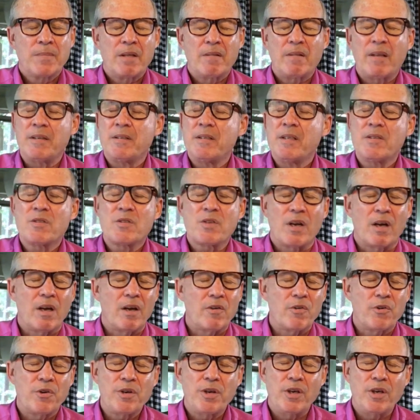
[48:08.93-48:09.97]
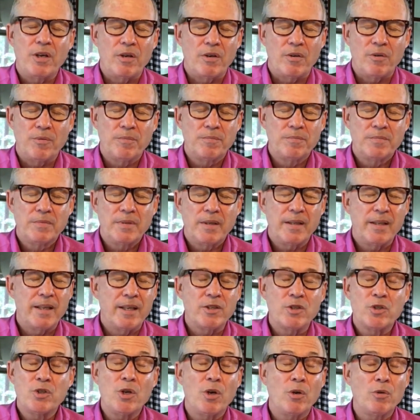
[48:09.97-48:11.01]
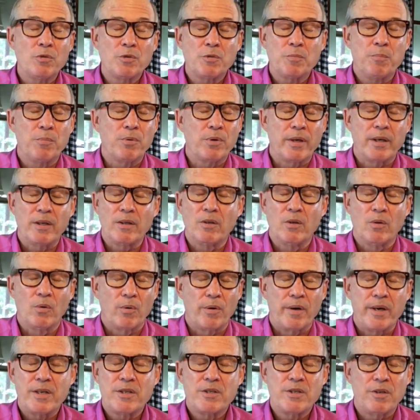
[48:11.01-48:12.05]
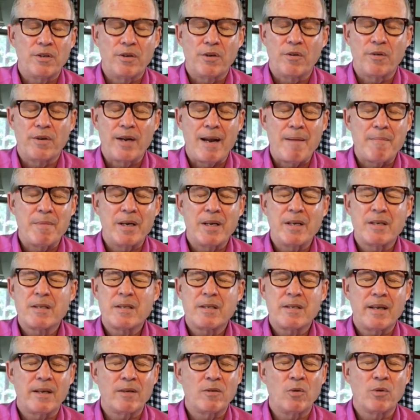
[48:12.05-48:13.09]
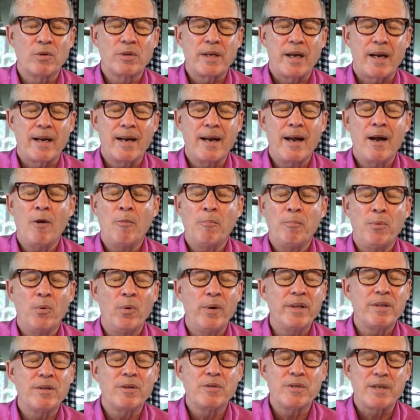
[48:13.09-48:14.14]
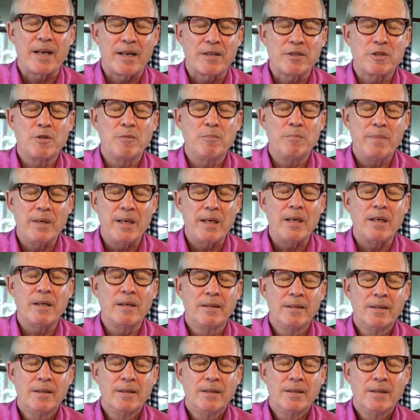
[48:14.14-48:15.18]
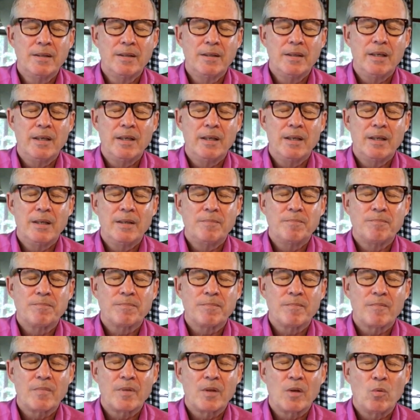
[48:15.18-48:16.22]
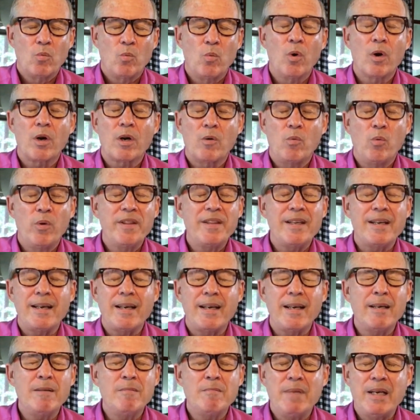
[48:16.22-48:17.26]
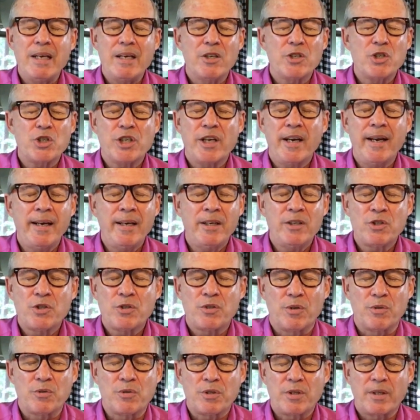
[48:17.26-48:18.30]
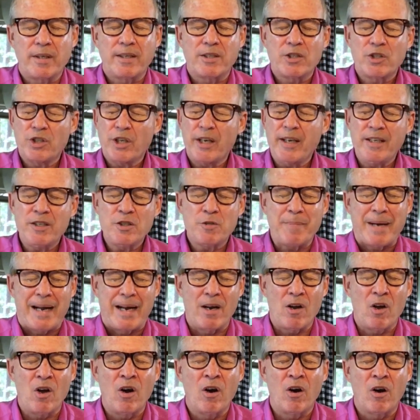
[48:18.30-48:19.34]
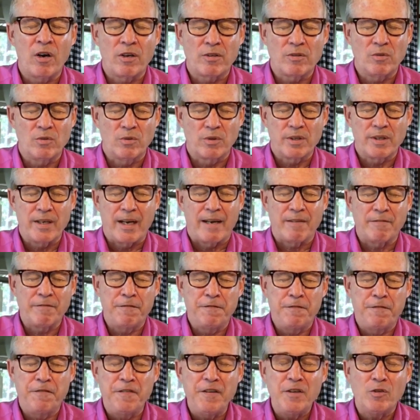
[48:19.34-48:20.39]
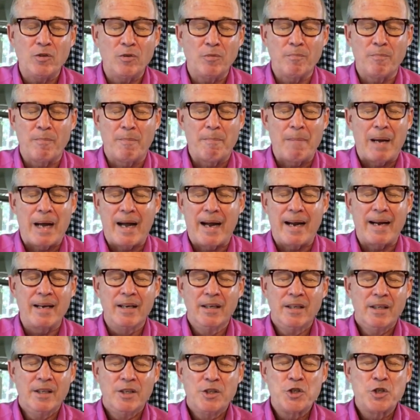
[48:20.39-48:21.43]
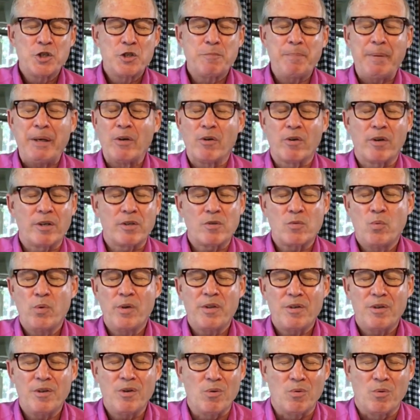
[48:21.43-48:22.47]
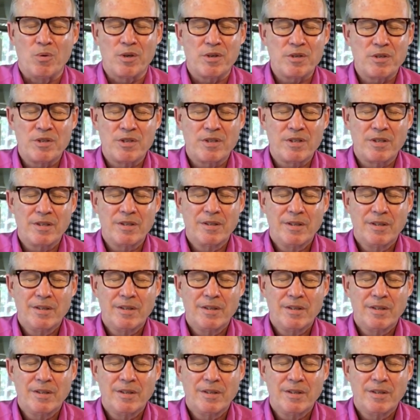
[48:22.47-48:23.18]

that dishonor you and that don't bring glory to your name. And instead, Lord God, help point those out to me work within me to change those things. Change my heart, Lord God. Fill my spirit with yours